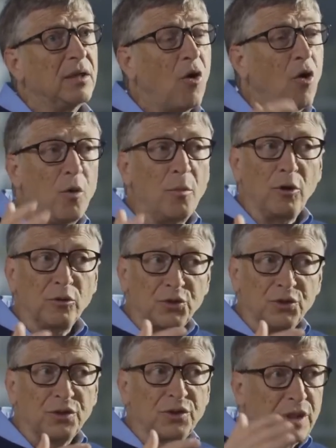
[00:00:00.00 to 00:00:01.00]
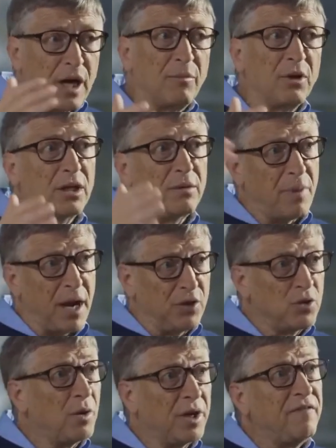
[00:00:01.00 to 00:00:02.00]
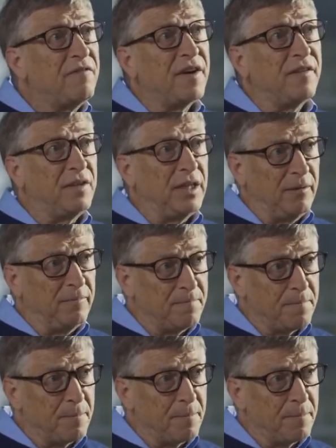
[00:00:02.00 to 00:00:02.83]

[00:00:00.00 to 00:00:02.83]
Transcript: almost double it by 2050